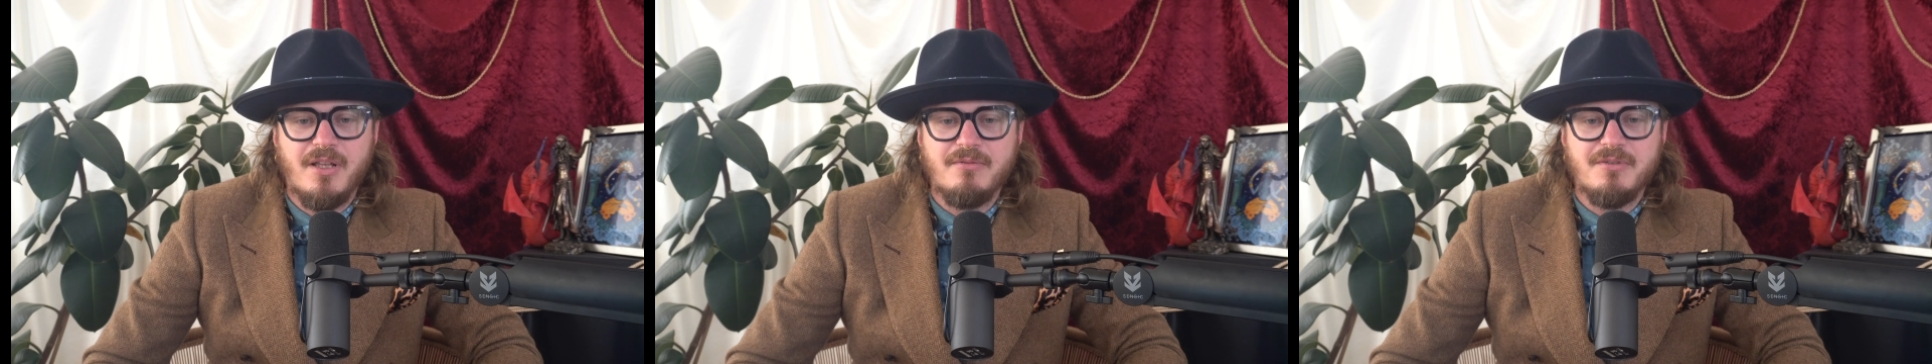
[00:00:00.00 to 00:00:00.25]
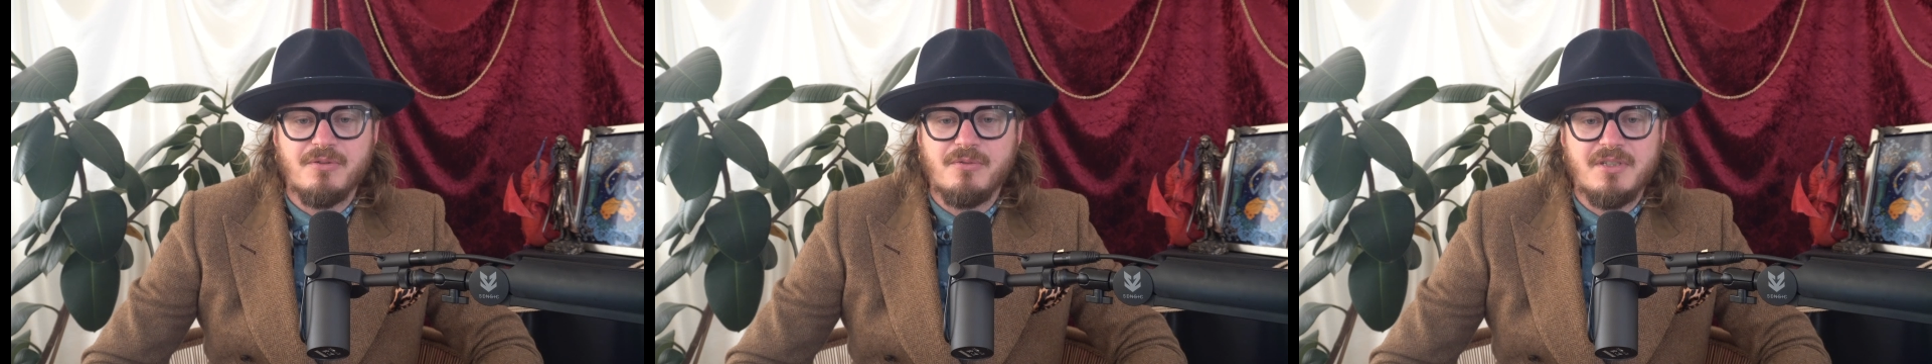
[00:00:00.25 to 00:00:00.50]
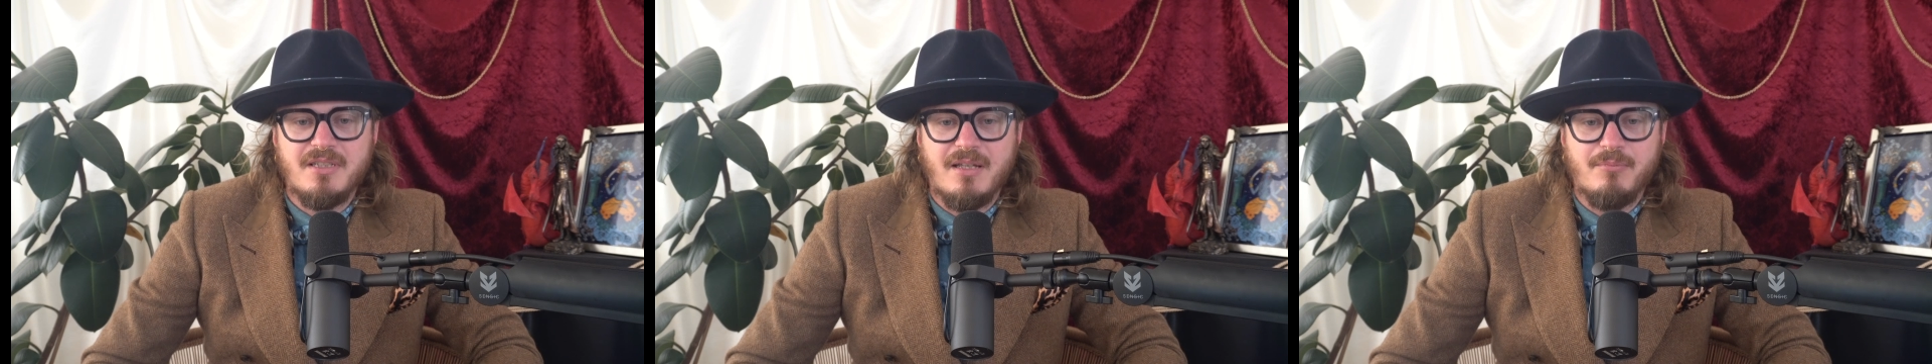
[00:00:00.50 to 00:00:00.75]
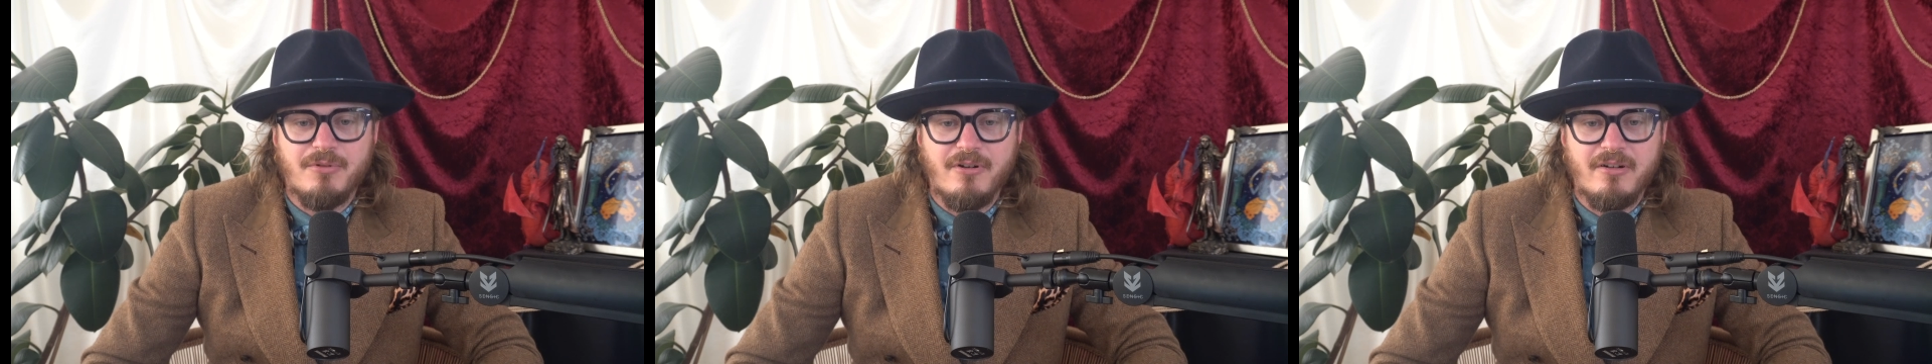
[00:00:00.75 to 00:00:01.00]
was always
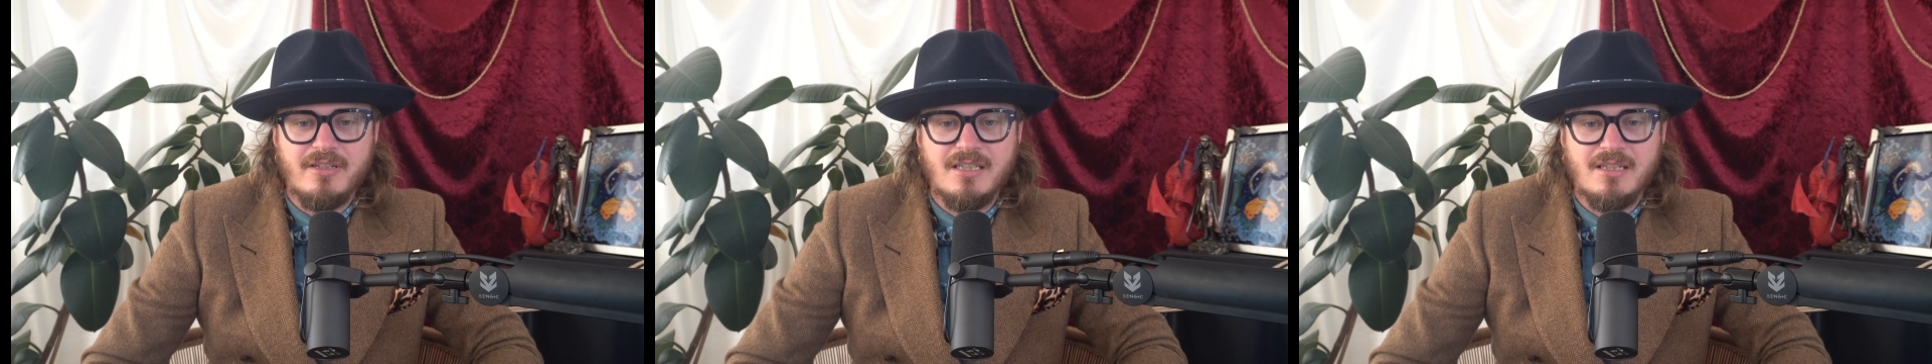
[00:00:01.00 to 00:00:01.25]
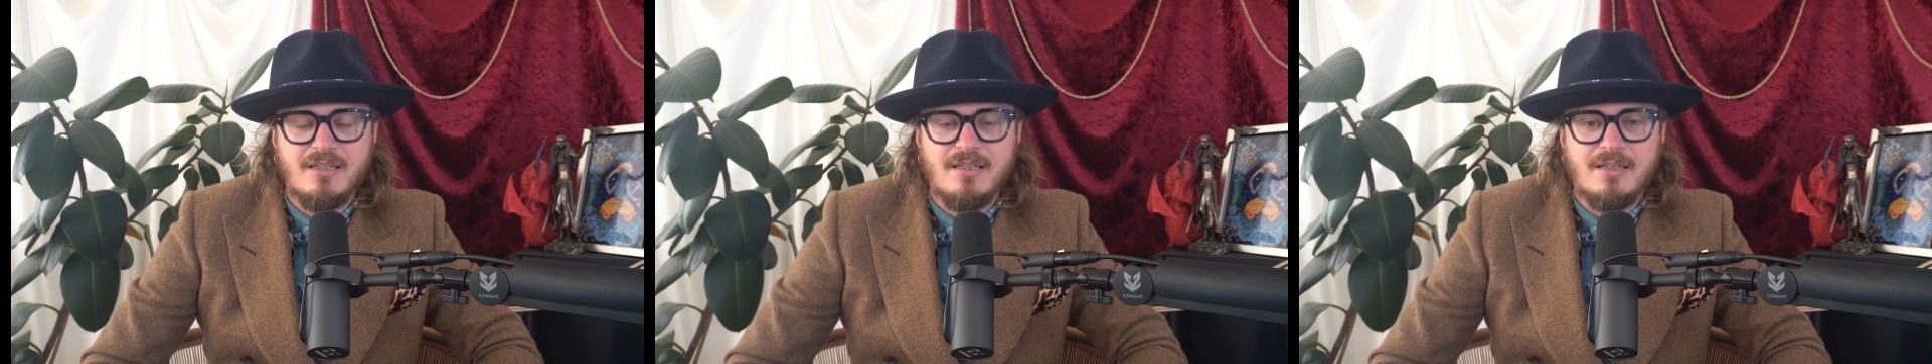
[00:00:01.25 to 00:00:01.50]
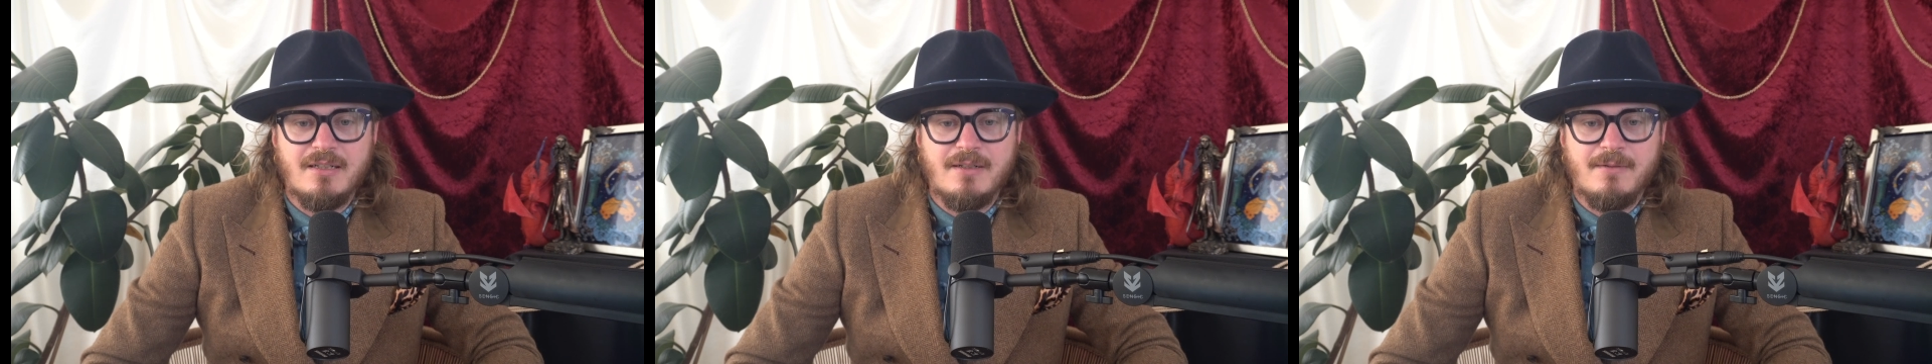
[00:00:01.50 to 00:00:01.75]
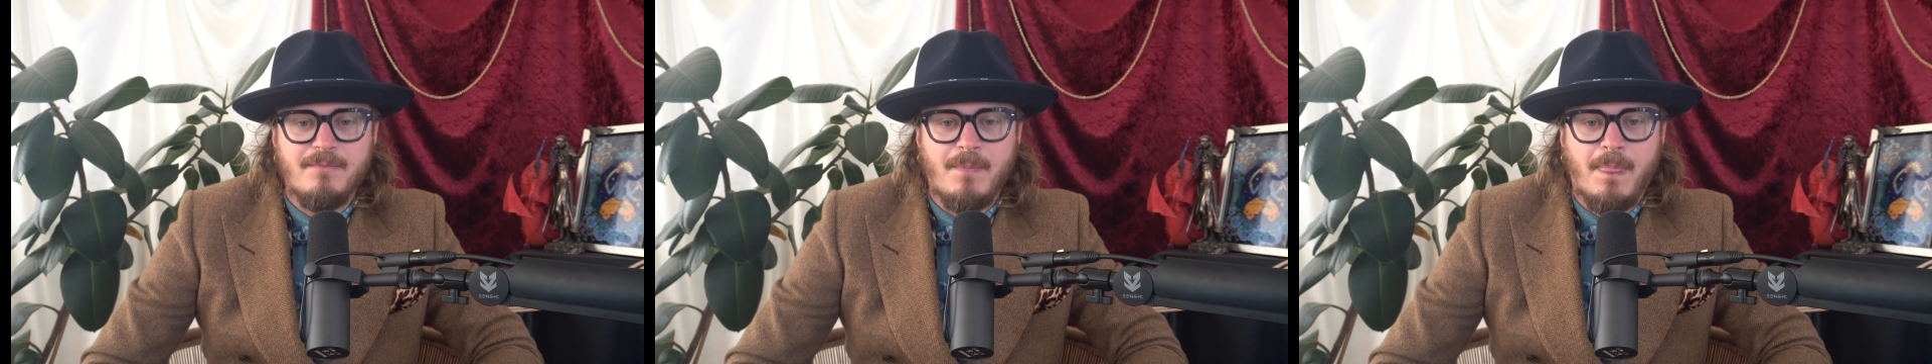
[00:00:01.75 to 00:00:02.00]
temporary.
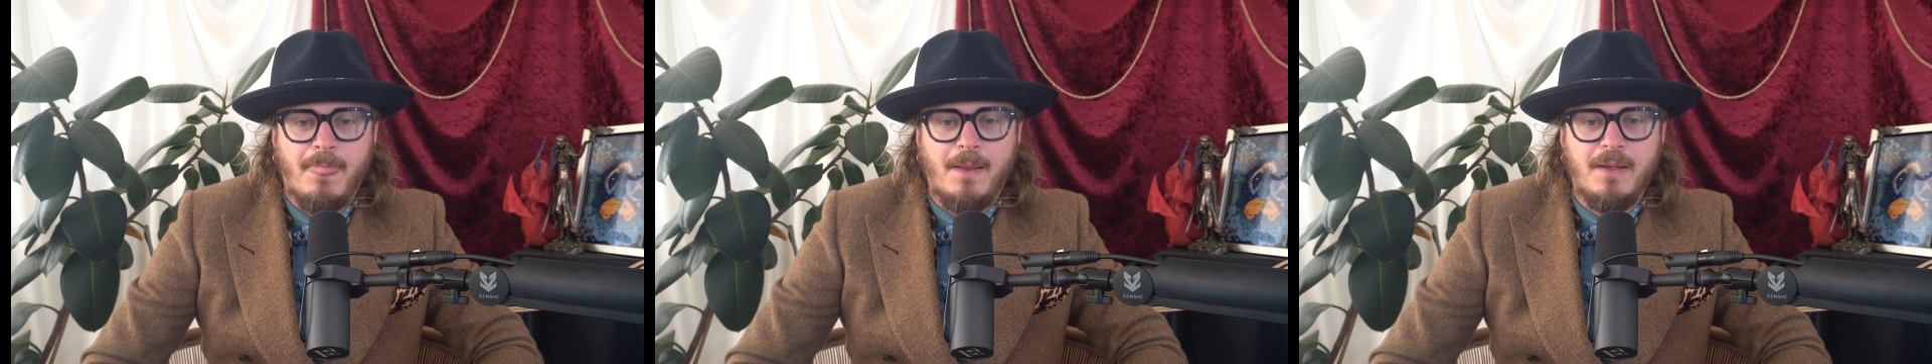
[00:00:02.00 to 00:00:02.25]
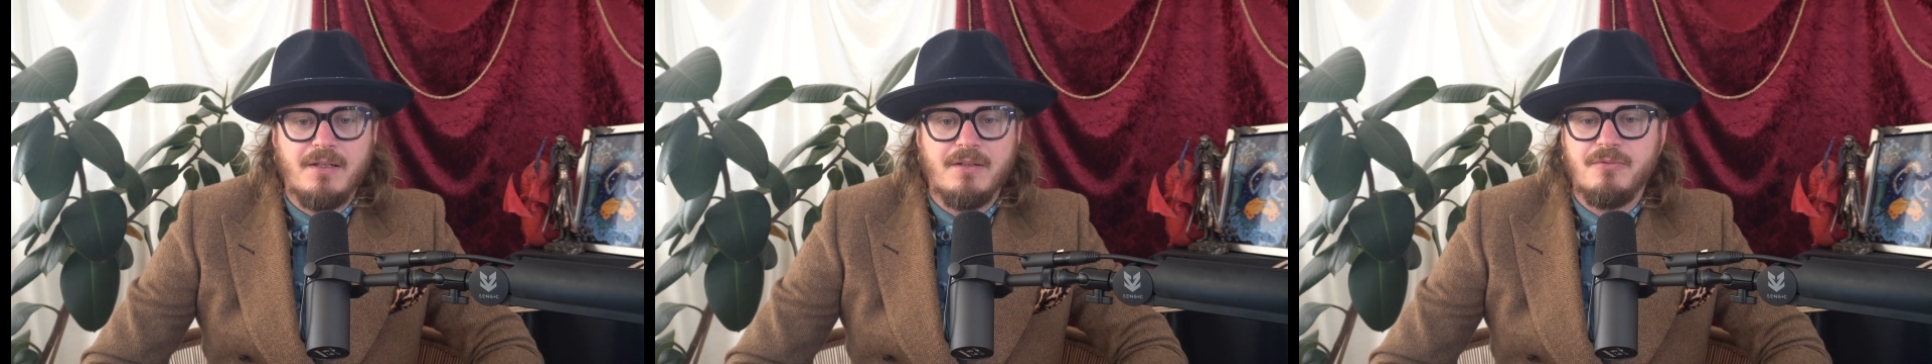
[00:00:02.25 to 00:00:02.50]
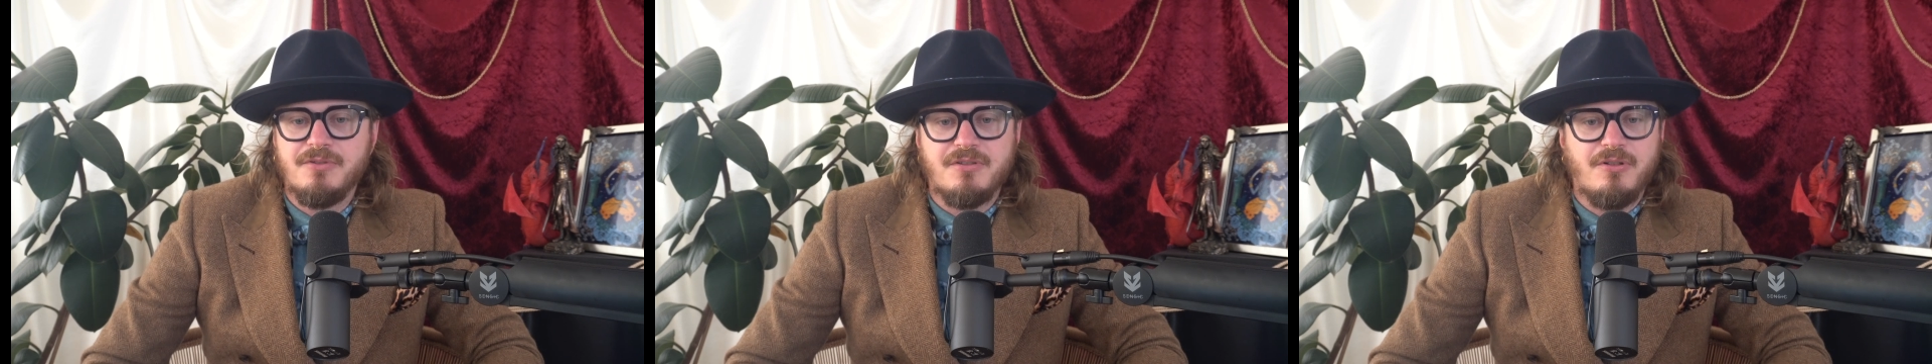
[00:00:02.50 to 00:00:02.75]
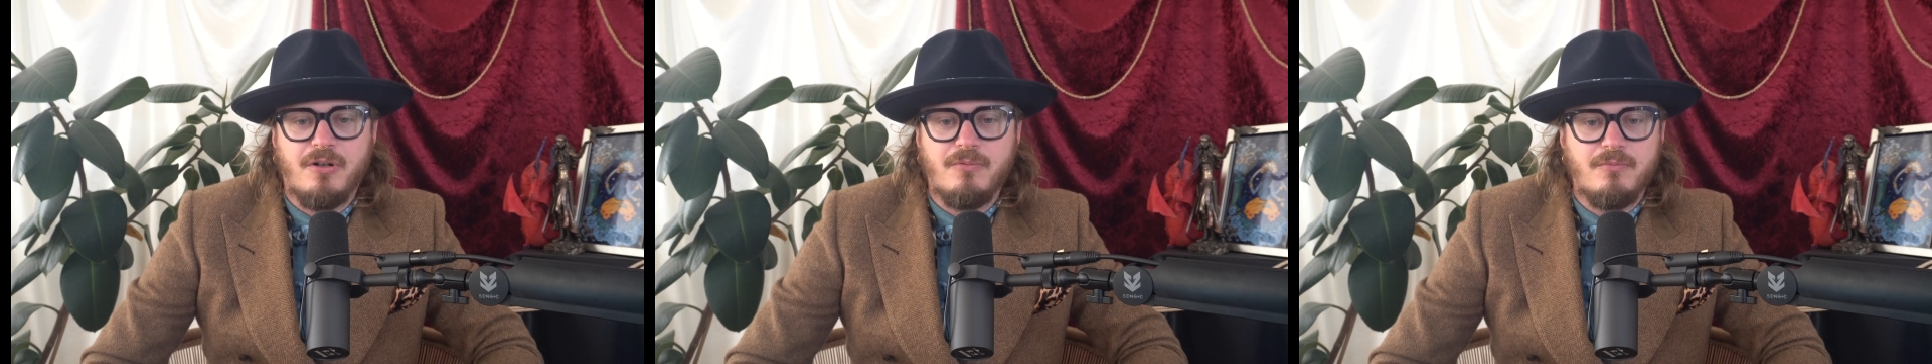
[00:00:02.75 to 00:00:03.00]
Like, it was
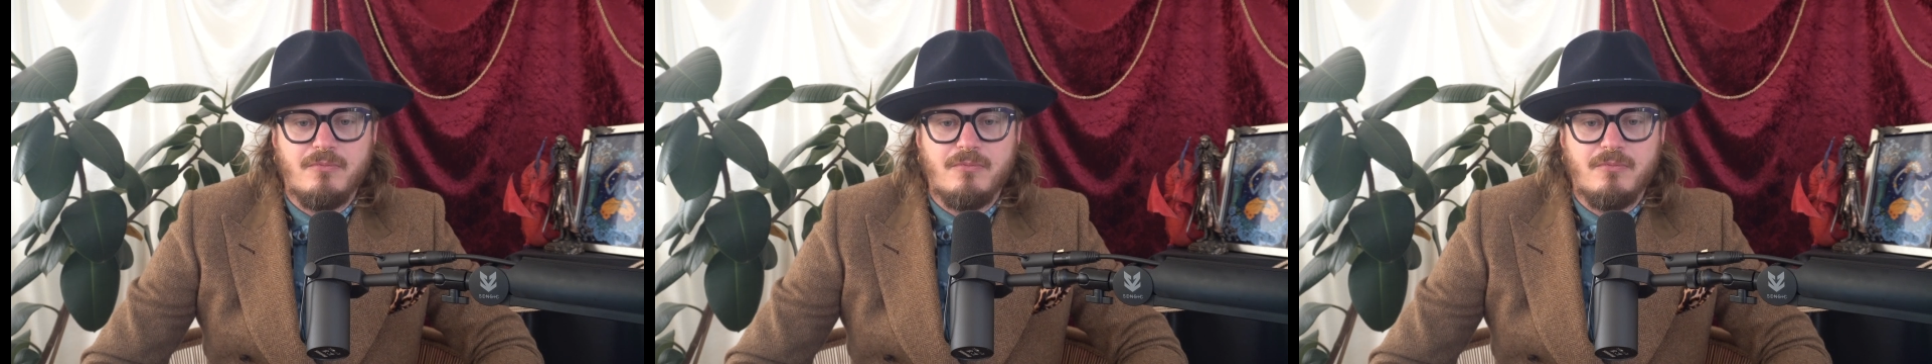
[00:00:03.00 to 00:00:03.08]
not